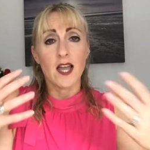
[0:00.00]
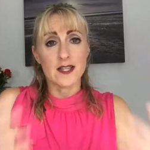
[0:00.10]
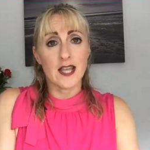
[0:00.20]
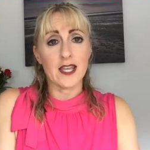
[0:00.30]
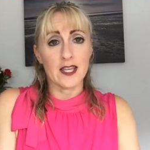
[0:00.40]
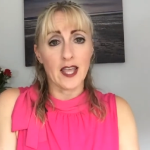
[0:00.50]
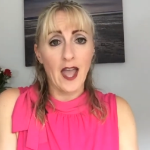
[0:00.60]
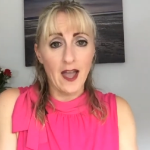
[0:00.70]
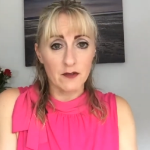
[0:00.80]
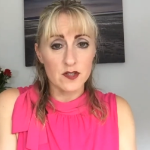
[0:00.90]
taking it
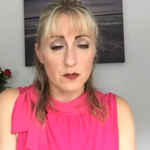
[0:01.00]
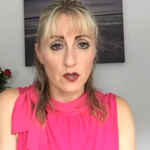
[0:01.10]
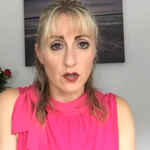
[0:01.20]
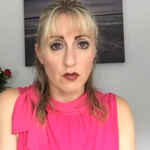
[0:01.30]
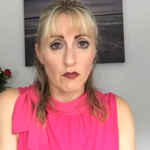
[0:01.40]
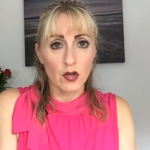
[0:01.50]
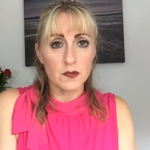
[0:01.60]
out into another group.